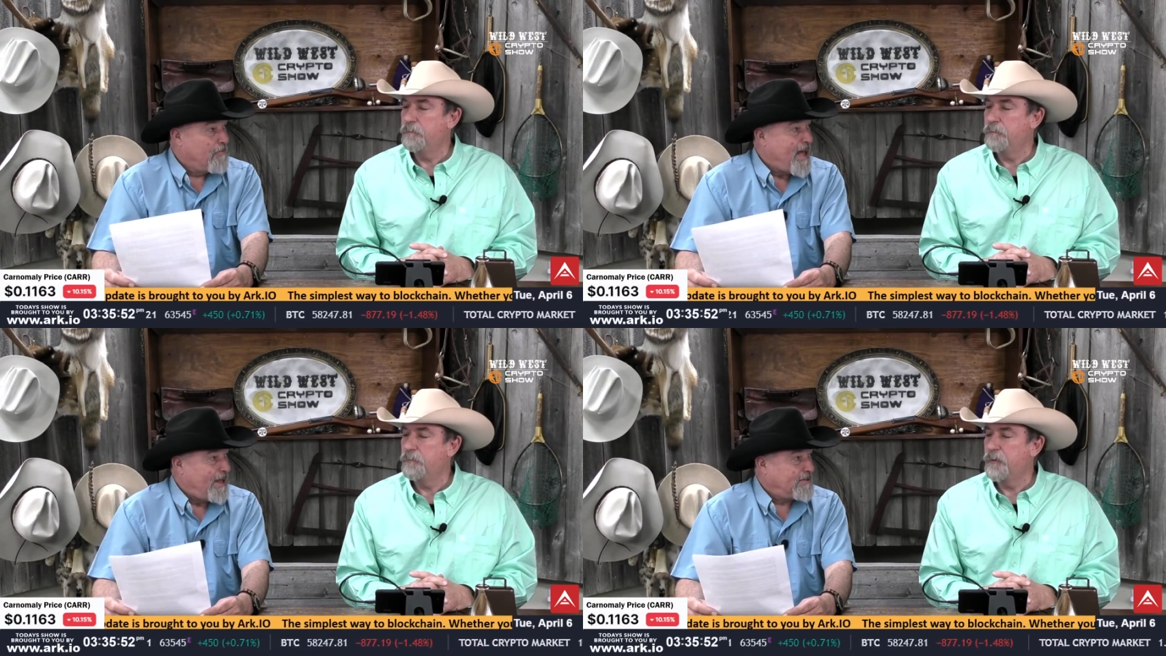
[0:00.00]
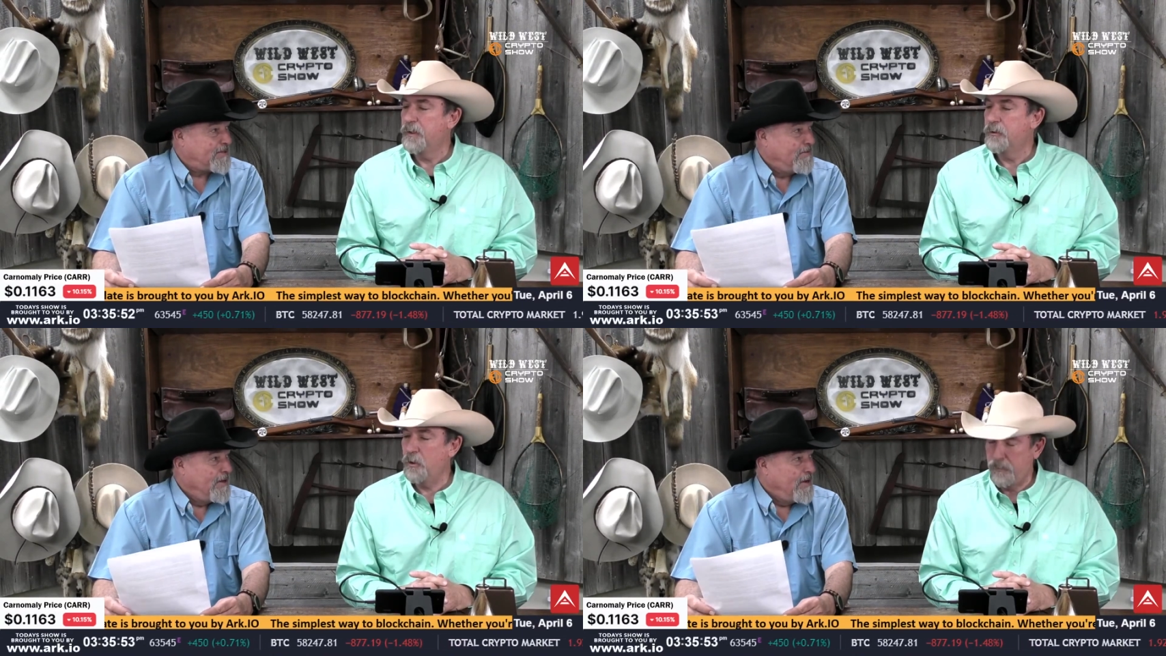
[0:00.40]
Speaker 1: their bets.
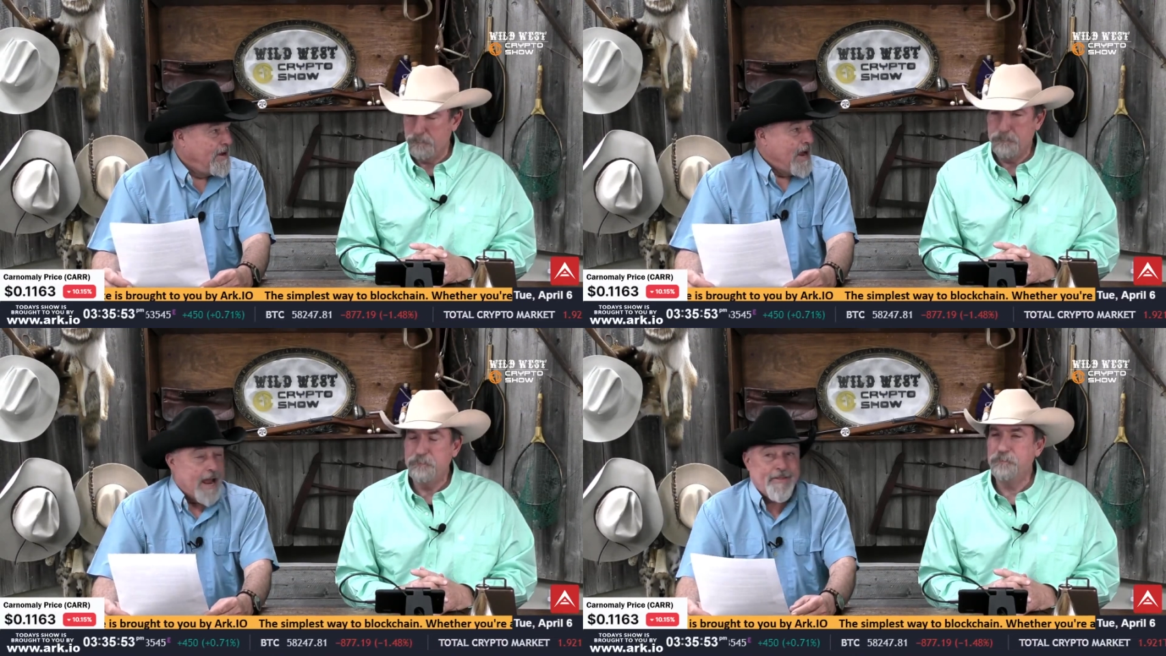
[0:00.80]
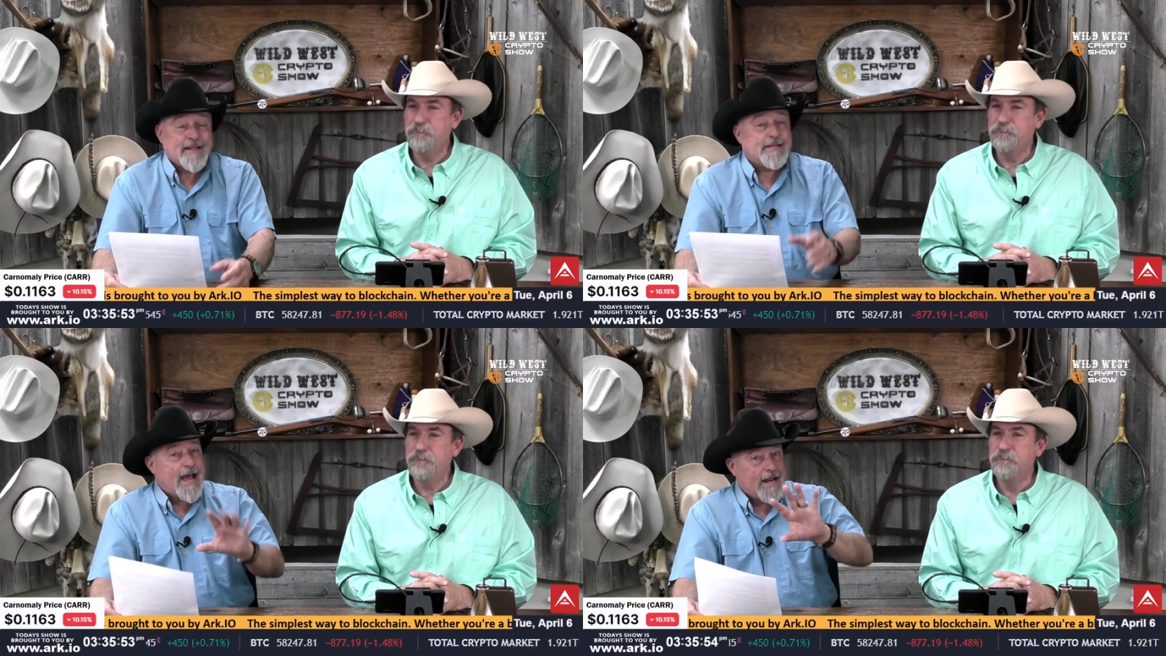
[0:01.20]
Sure. And
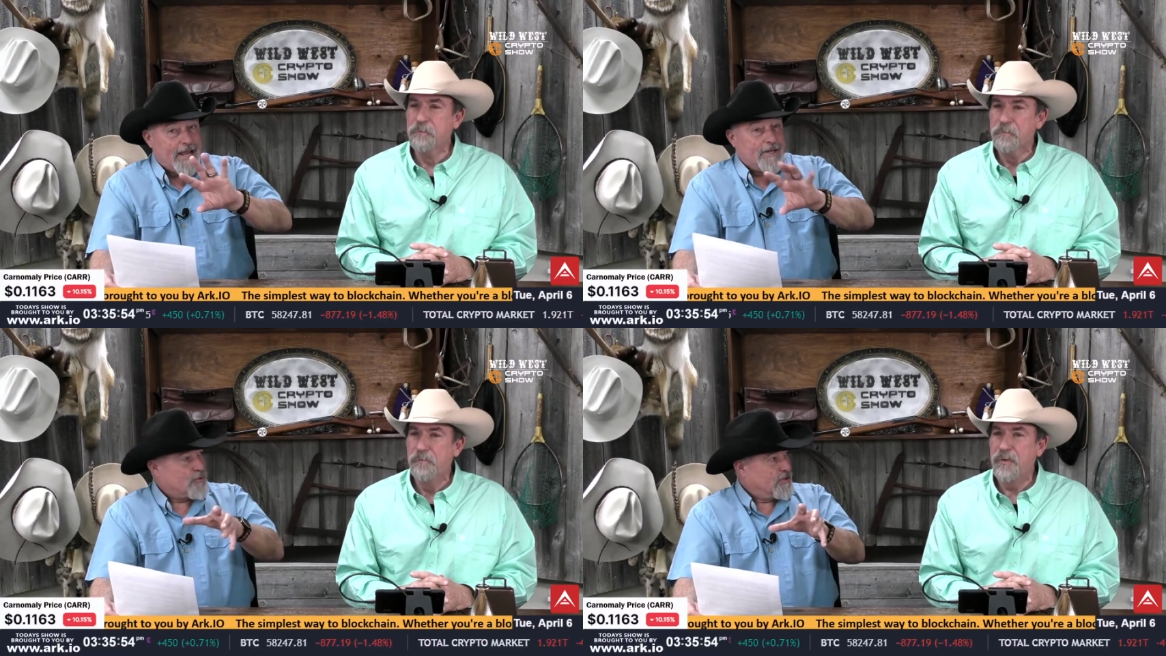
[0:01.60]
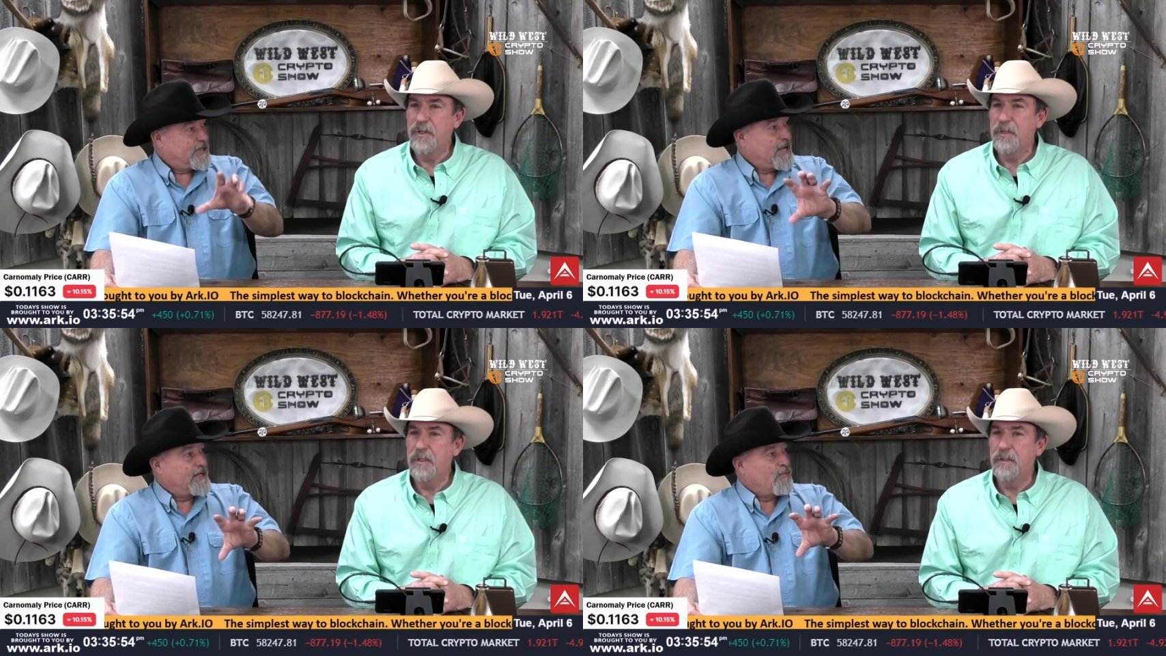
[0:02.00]
that's kind of
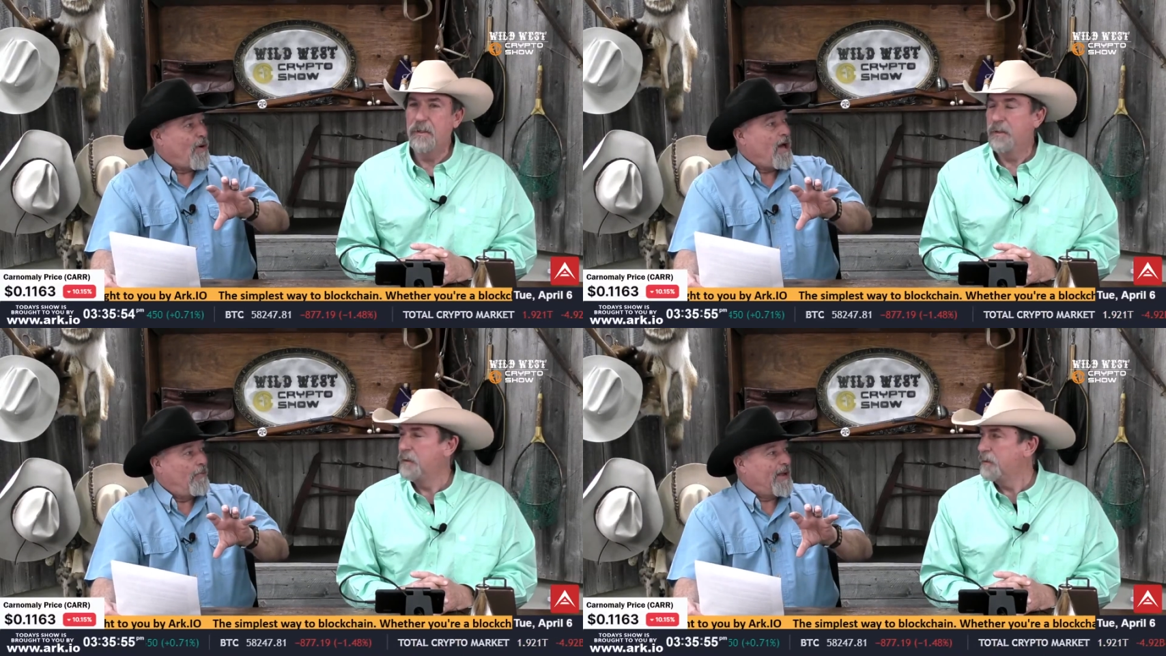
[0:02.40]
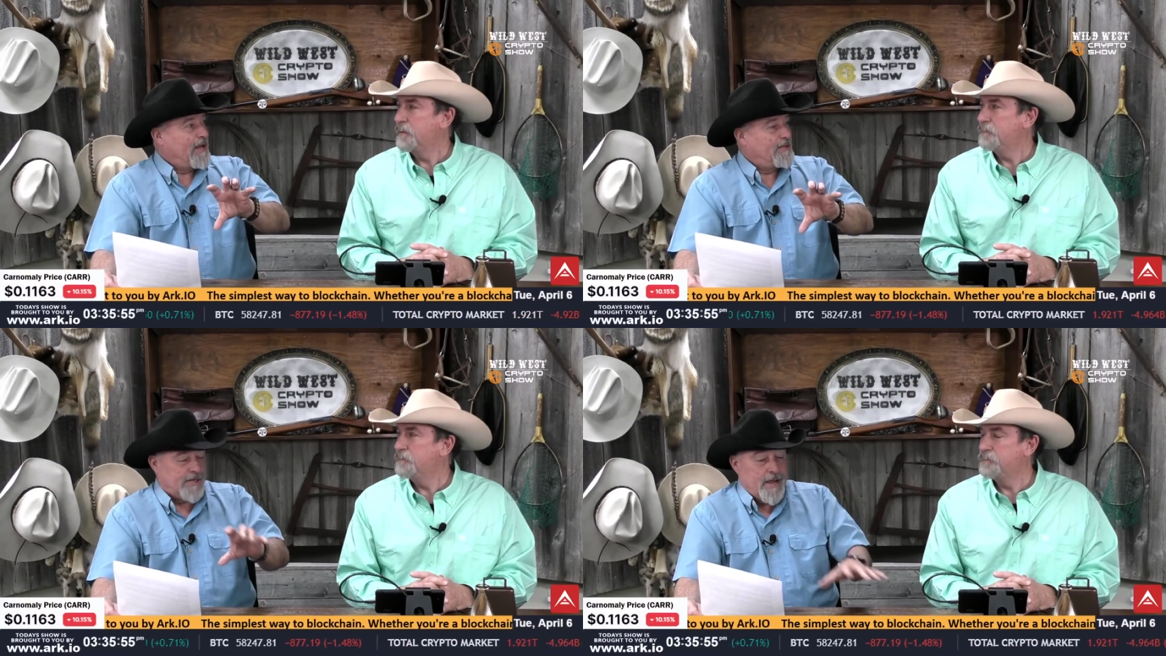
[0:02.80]
interesting as well
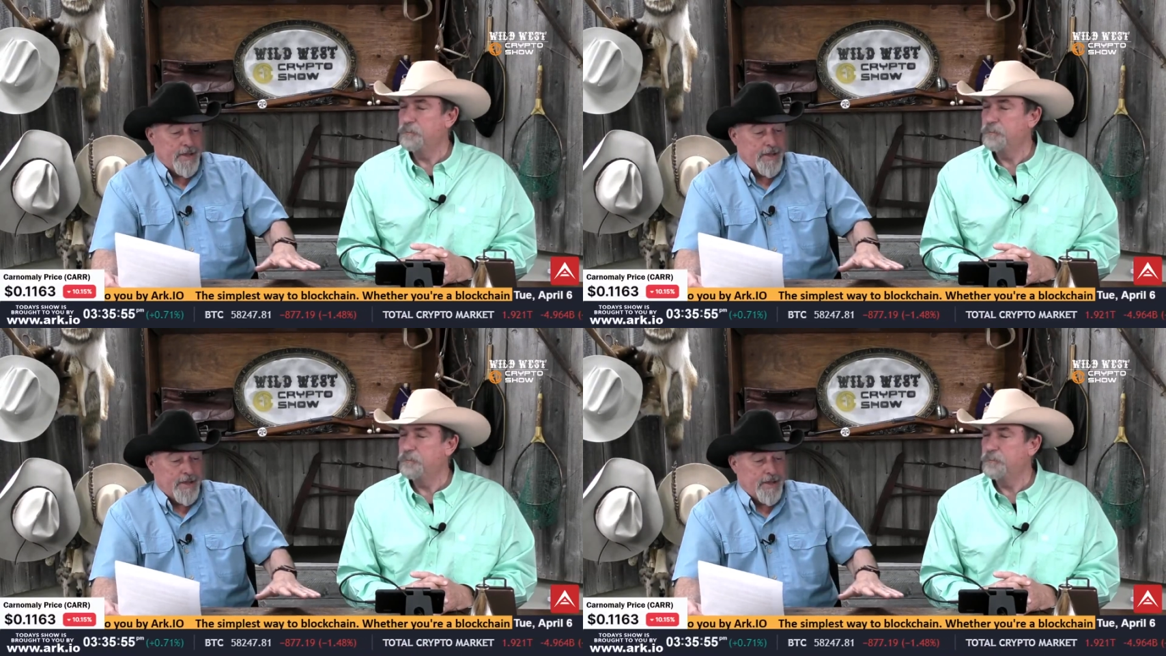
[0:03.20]
because,